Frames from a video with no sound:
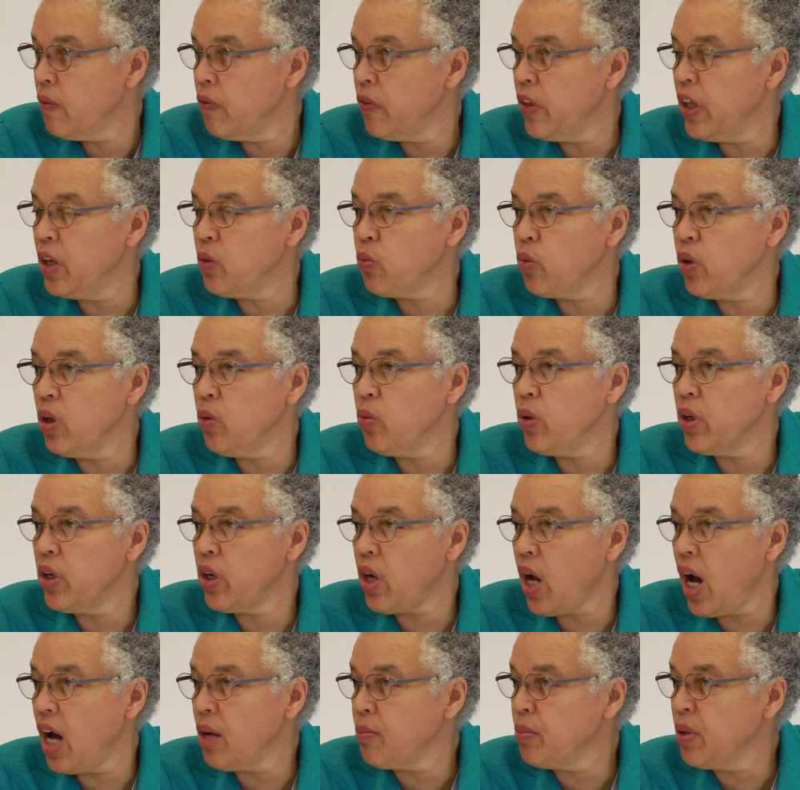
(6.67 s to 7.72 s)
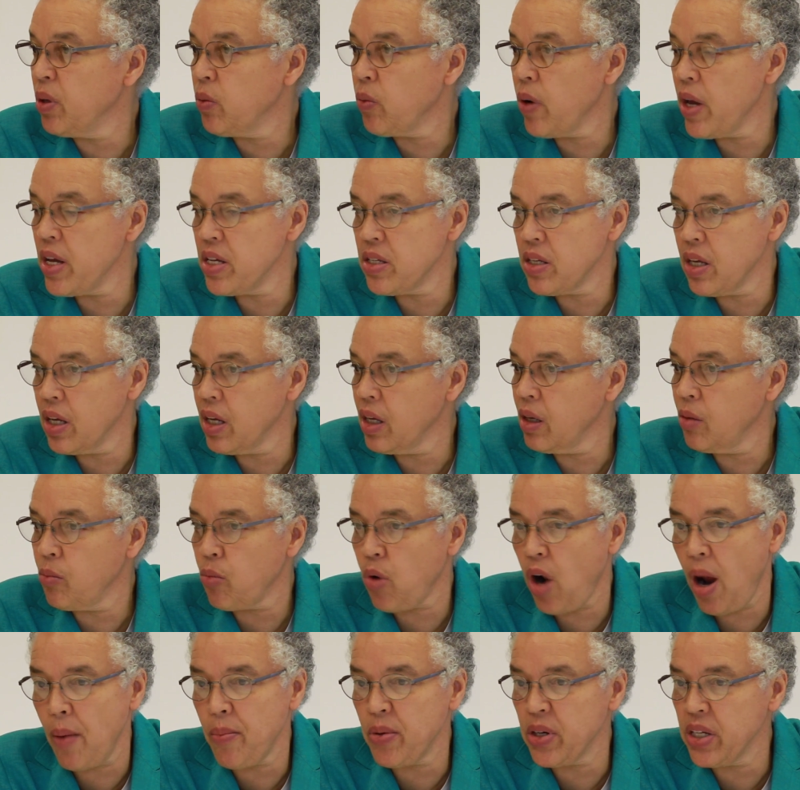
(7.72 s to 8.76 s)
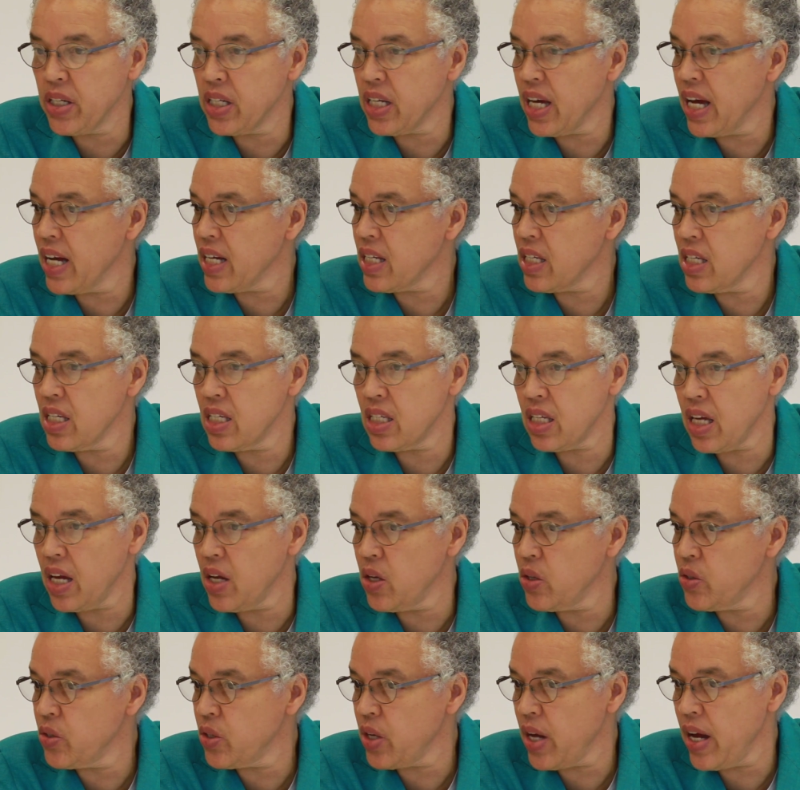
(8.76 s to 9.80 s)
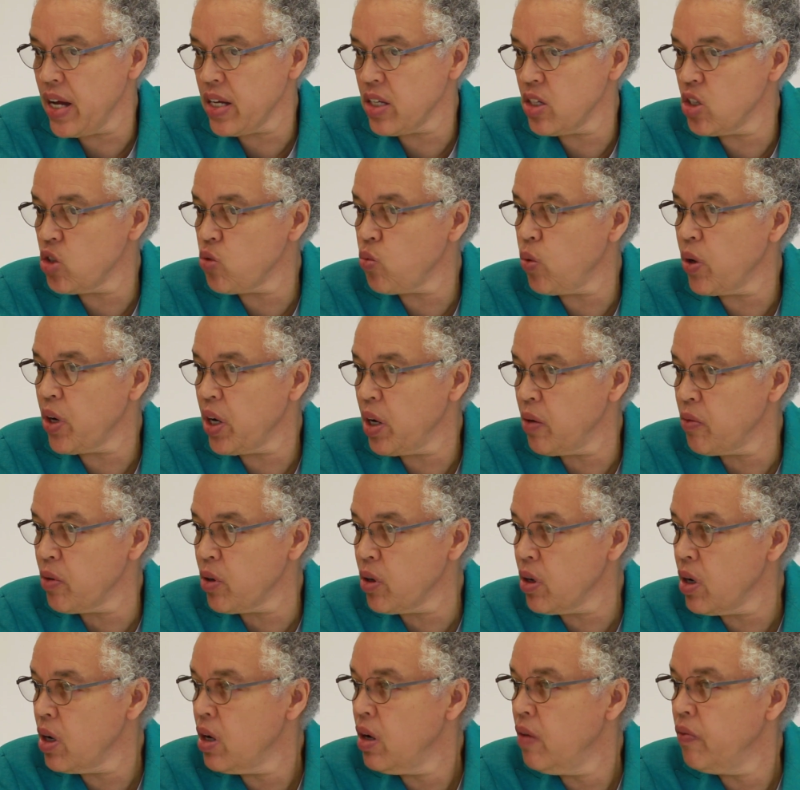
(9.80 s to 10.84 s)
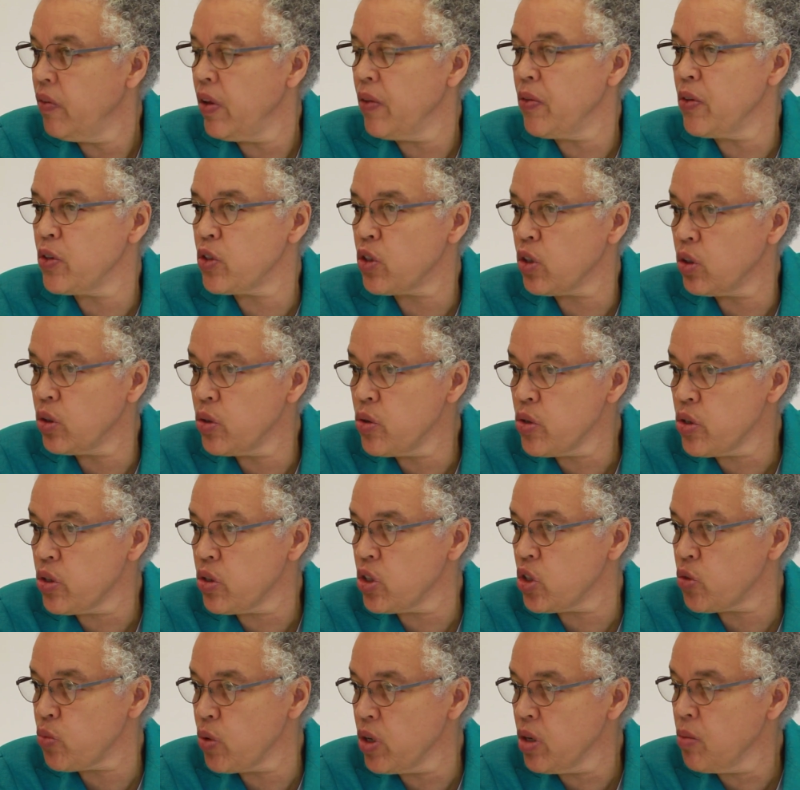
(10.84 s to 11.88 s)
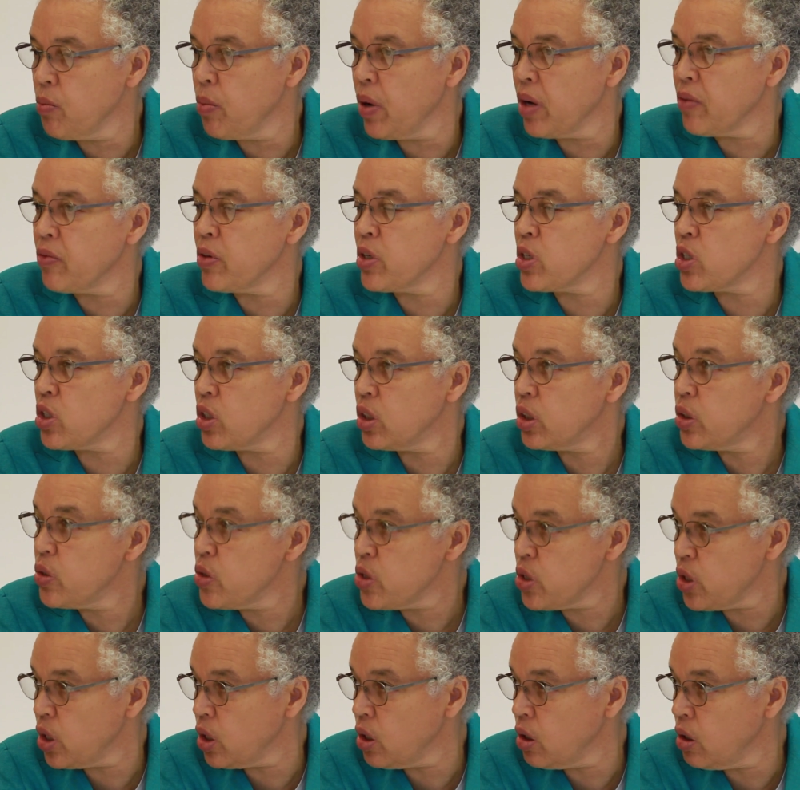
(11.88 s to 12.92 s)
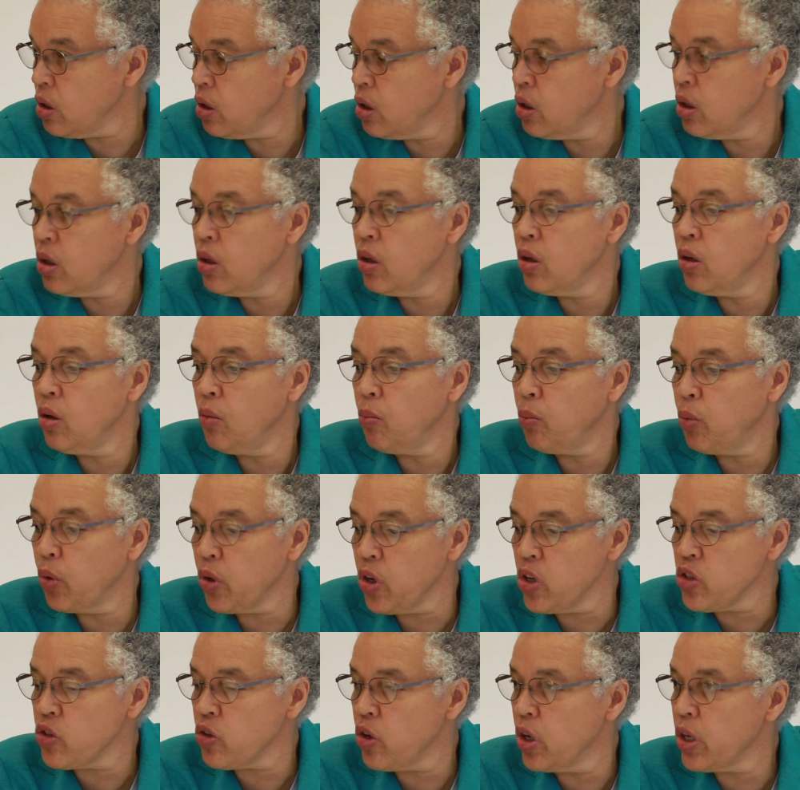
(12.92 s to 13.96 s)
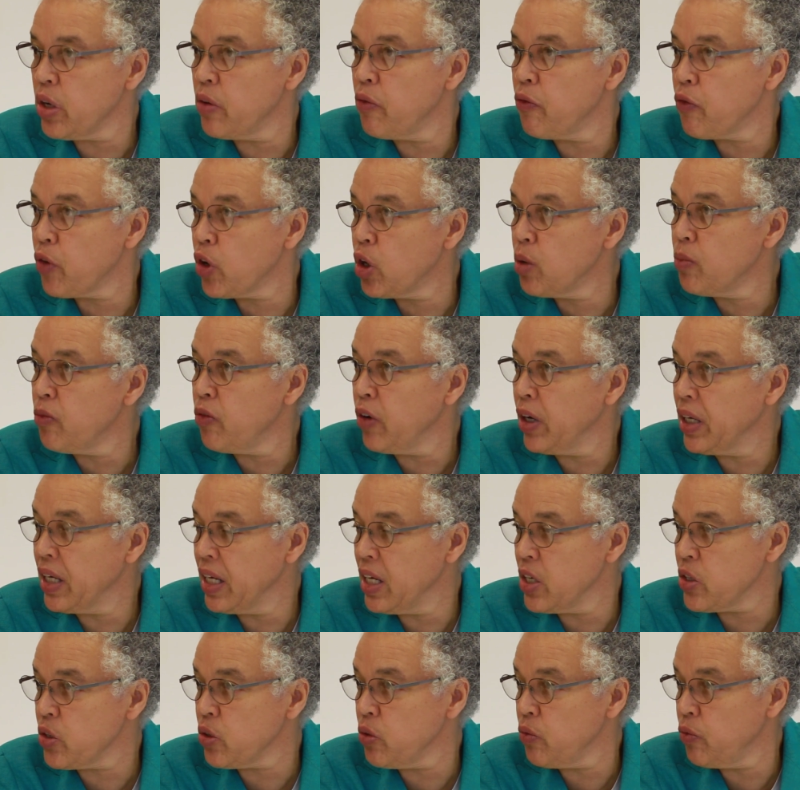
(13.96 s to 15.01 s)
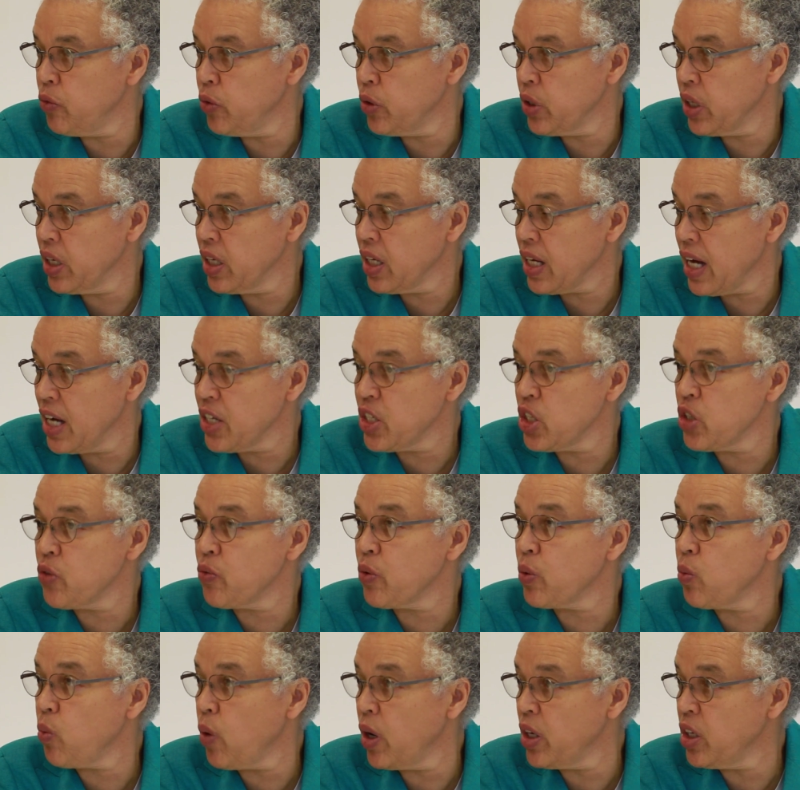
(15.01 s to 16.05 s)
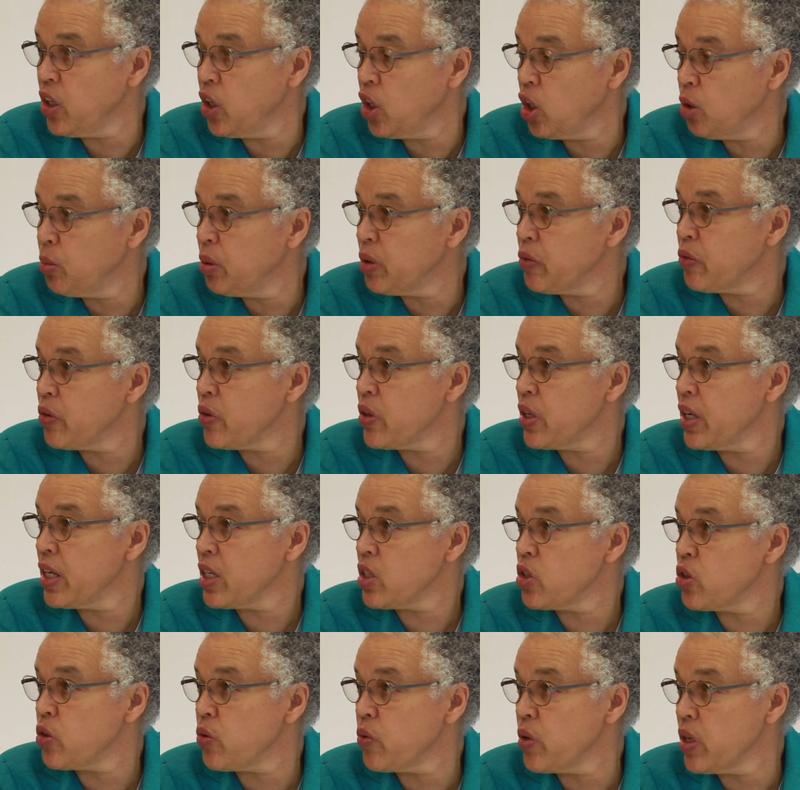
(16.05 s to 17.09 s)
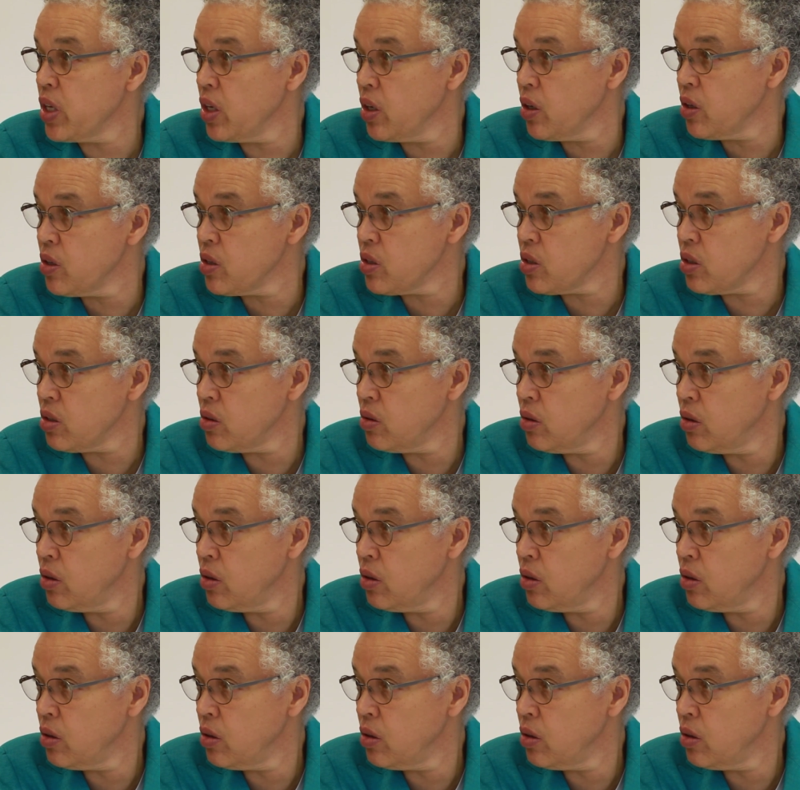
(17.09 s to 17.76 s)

That we would not be raising property taxes, sales taxes, whatever, that the solution, the sweetened beverage solution, put us on a firm financial footing, not just for 1 year, but for the next 3 years.